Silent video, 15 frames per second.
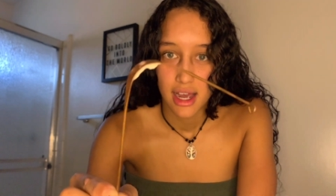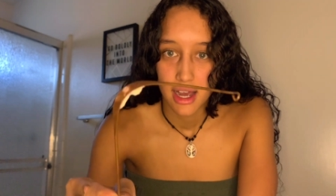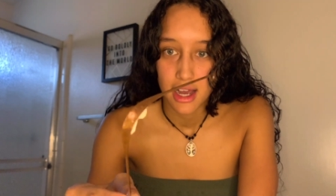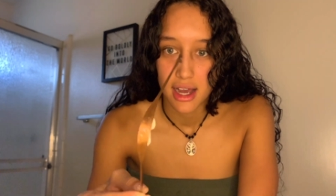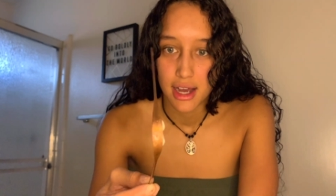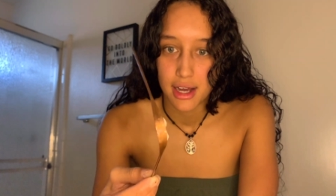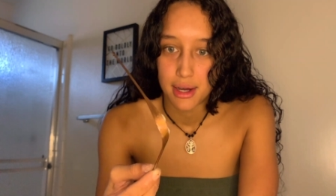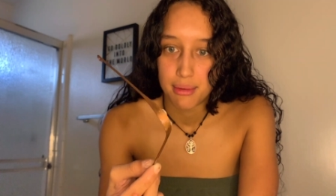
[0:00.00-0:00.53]

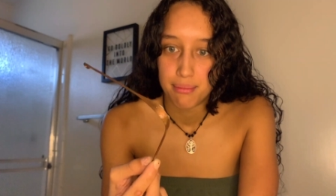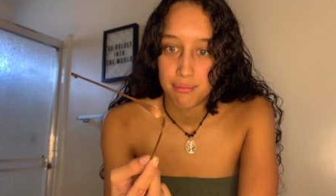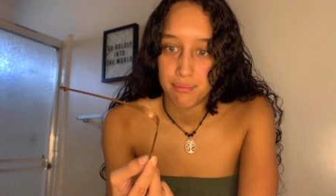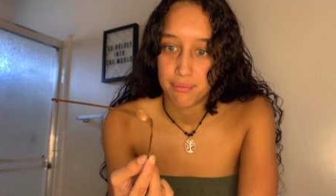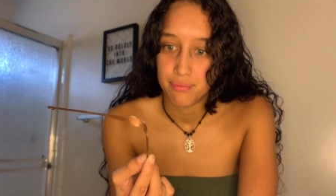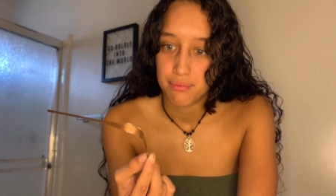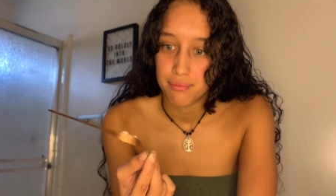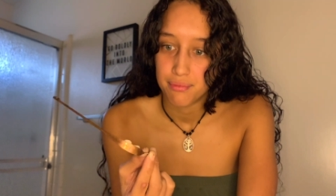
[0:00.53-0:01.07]

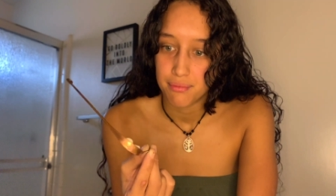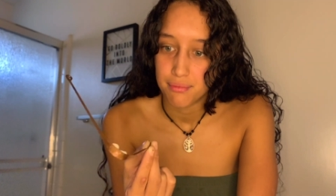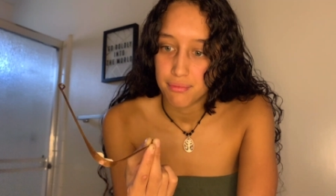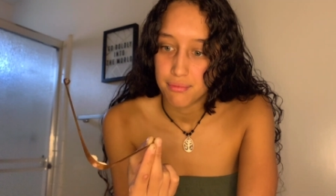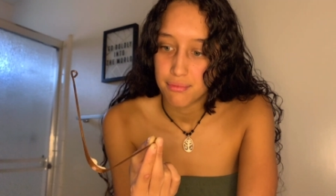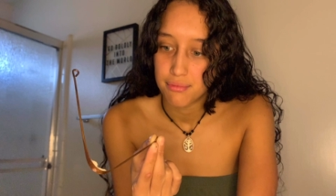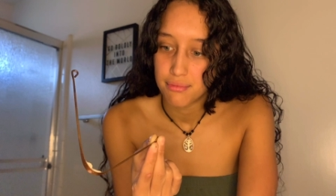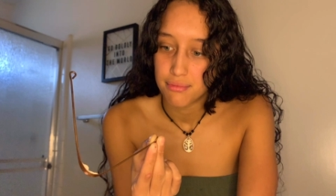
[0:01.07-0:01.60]
Um,
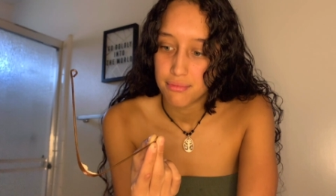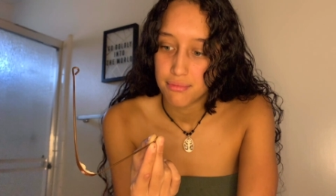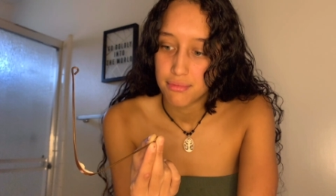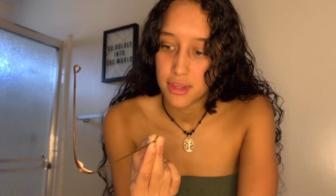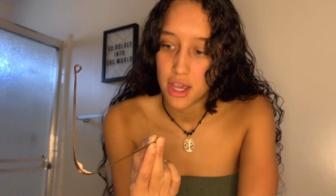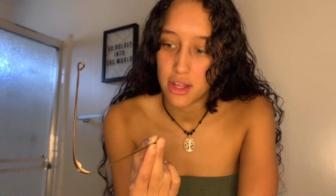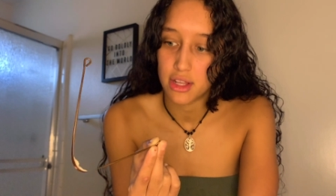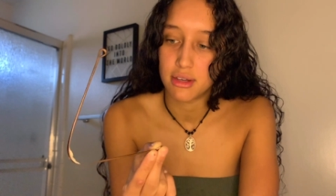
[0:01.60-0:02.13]

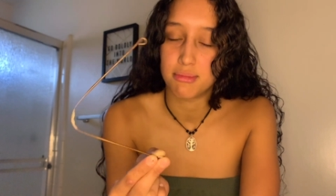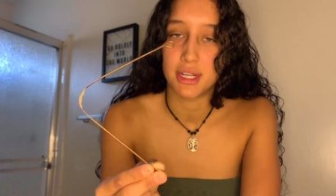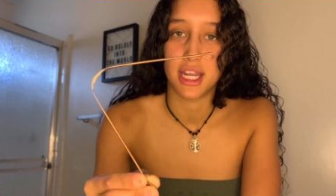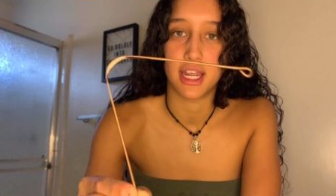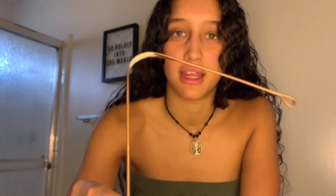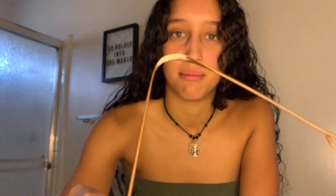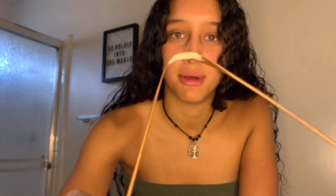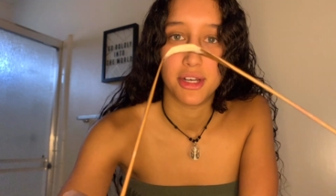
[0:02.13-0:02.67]
I'll end up
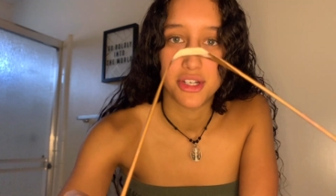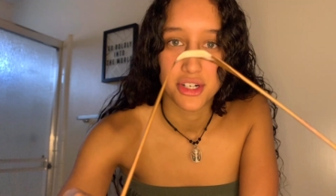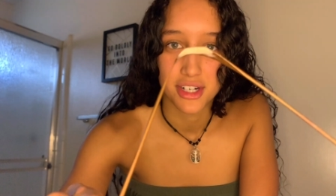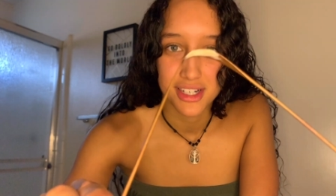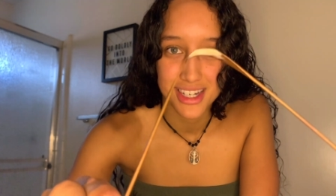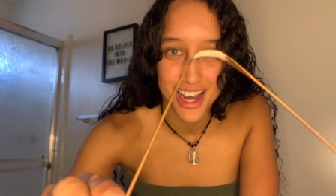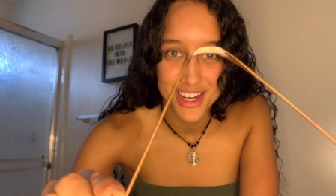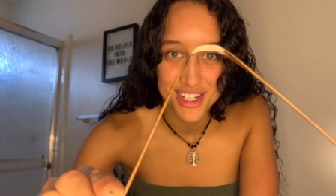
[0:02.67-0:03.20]
taking a picture and
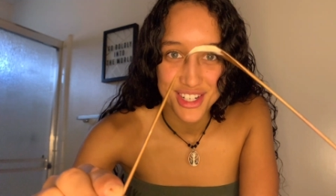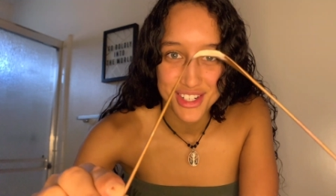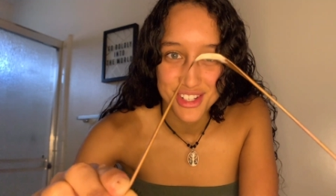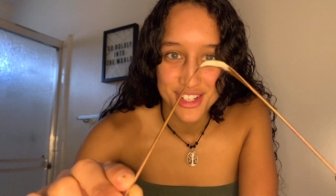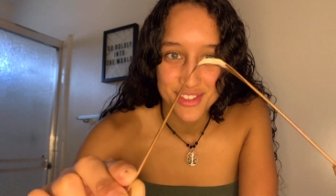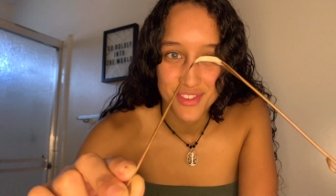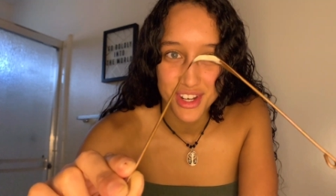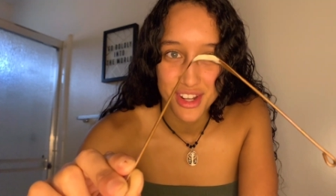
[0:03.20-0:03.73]
attaching it to
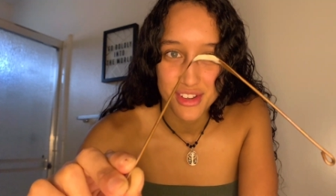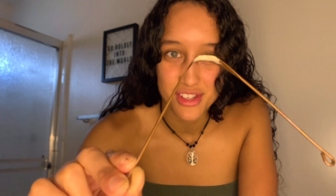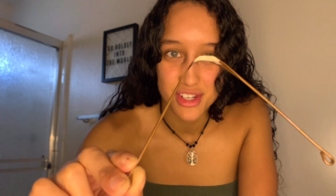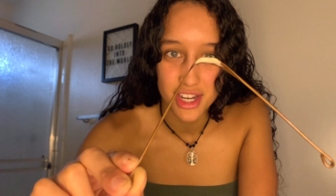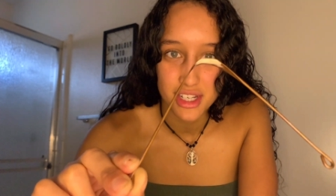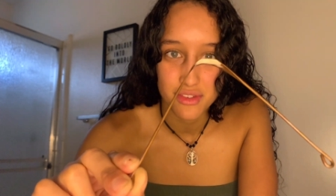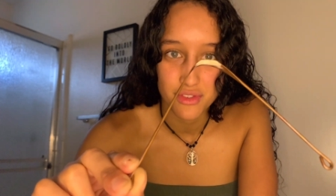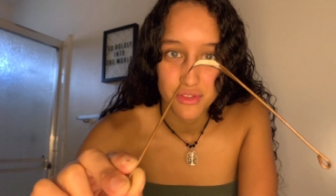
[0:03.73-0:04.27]
this video so you
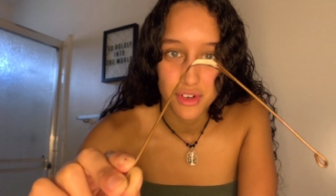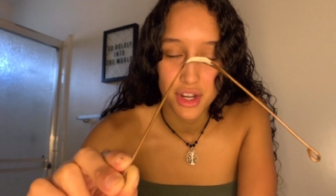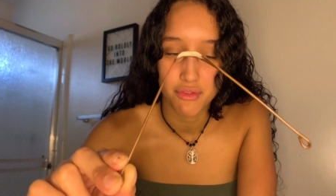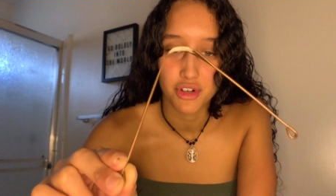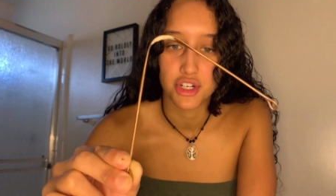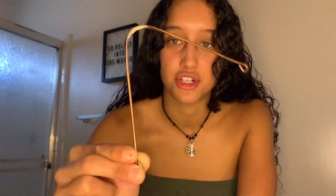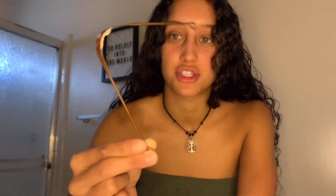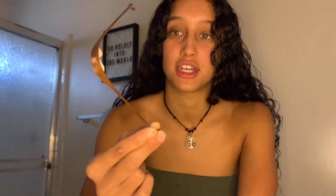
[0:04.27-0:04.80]
guys can for
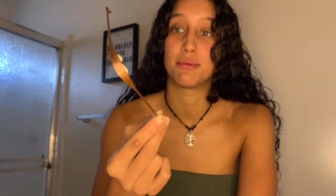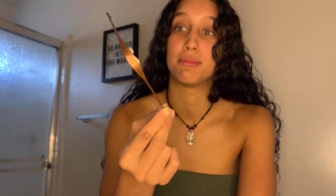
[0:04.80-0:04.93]
sure see it.